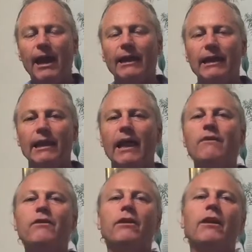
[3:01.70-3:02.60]

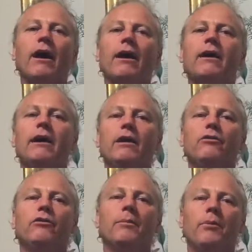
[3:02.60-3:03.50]
lavender
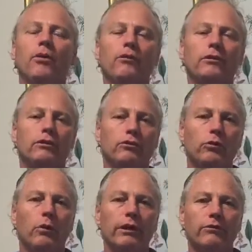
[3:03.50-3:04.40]
is the perfect
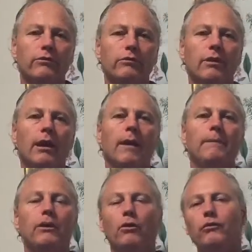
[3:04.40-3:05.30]
choice
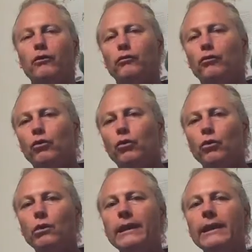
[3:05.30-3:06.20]
because it's
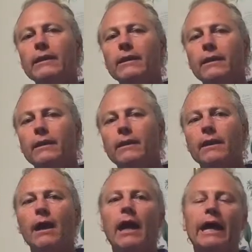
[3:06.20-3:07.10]
cooling,
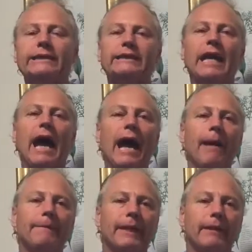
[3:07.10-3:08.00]
it's
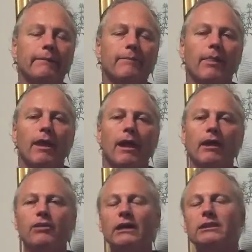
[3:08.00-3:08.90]
calming.
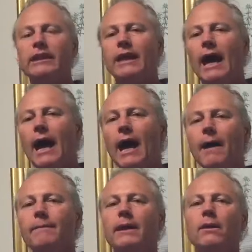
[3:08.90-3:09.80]
It's actually
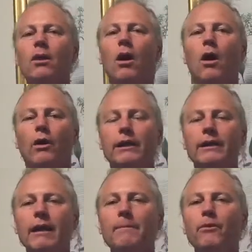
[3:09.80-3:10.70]
calming on a
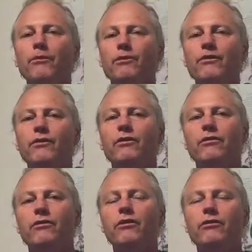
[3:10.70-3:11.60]
number of different
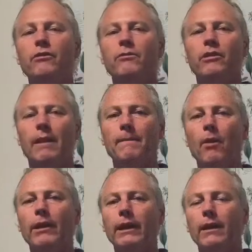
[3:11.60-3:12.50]
systems in our
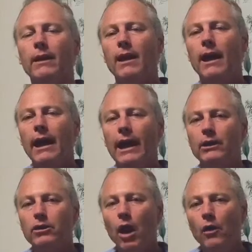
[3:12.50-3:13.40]
body.
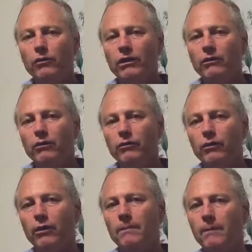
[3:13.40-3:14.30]
It goes into
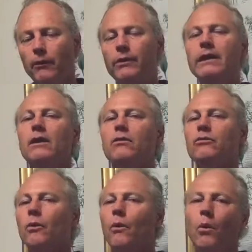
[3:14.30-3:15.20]
certain
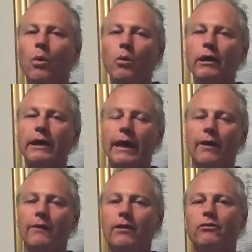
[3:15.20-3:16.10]
meridians or organ
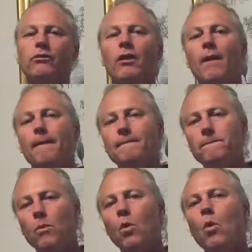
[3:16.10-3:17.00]
areas
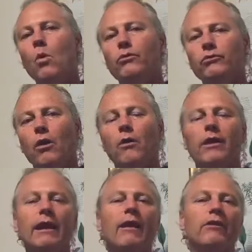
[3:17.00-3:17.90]
more so
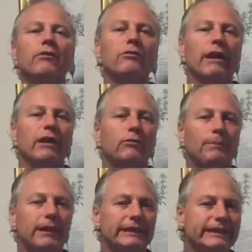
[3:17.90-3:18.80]
than others. It's
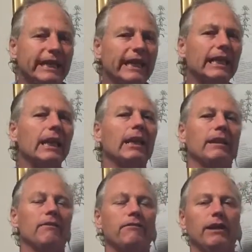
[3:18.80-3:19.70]

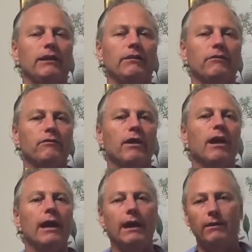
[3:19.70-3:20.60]
particularly effective
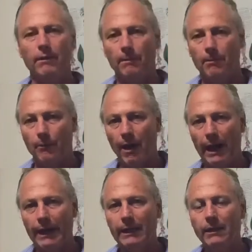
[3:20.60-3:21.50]
in the
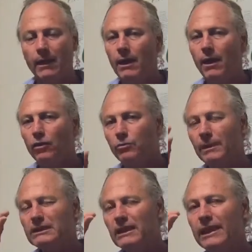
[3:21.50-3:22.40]
brain,
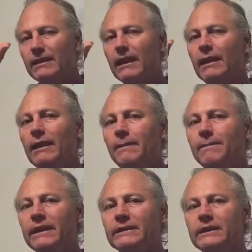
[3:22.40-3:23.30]
especially in the
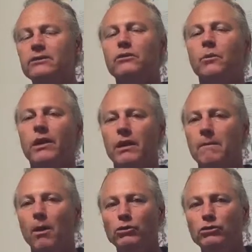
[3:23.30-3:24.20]
limbic system where the
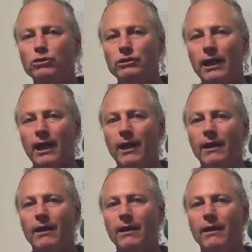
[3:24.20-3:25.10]
emotions are,